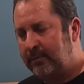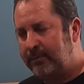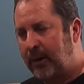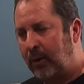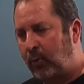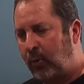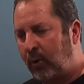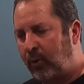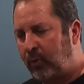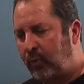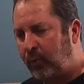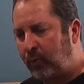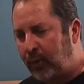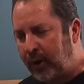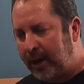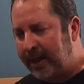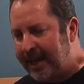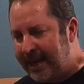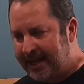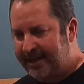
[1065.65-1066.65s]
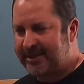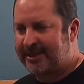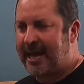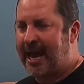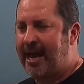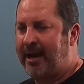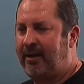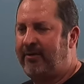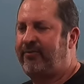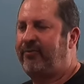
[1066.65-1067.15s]
but we're really
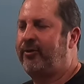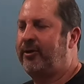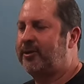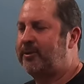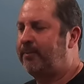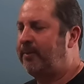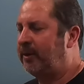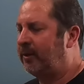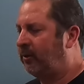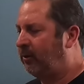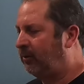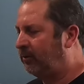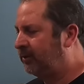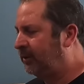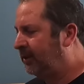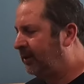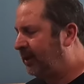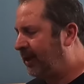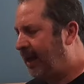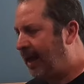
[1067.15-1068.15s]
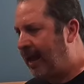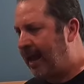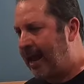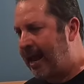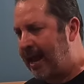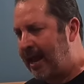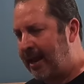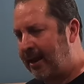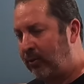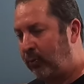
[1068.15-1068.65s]
excited for this build
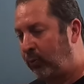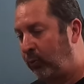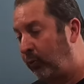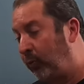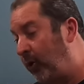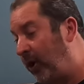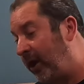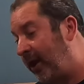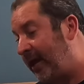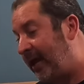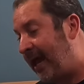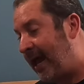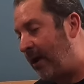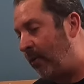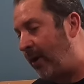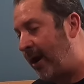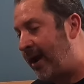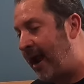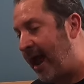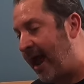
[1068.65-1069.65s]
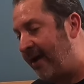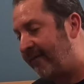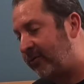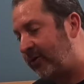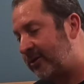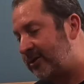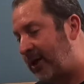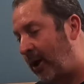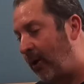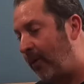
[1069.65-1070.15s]
and really can't wait
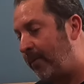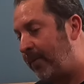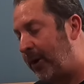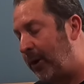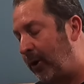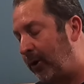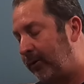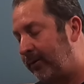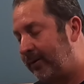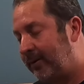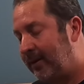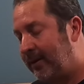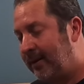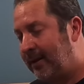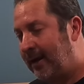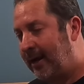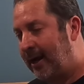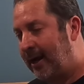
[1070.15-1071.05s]
after it's all built